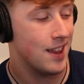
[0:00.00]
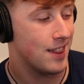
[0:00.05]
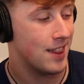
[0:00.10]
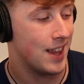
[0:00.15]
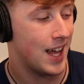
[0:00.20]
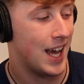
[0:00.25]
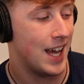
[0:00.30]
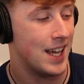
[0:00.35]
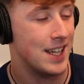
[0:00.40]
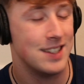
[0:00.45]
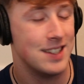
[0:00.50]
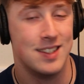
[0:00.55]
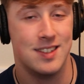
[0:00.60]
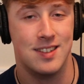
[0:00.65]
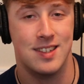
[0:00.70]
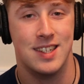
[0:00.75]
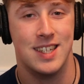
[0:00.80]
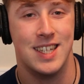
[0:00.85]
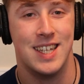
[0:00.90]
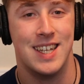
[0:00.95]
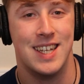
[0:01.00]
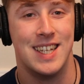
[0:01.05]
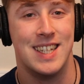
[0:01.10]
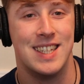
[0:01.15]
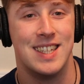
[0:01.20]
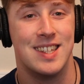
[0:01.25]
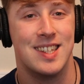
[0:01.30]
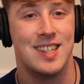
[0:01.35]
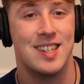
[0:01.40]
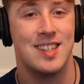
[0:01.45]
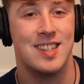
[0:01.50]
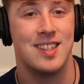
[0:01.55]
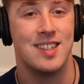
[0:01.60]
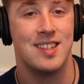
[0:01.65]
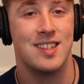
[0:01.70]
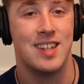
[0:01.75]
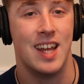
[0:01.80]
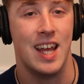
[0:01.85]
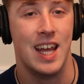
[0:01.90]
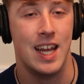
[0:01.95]
That is
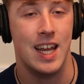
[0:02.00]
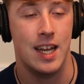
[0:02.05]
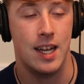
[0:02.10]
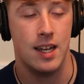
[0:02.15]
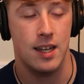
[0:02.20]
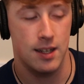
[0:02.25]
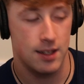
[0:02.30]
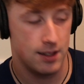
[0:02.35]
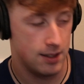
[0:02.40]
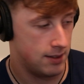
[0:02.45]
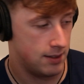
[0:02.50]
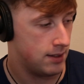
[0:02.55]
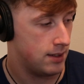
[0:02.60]
insane.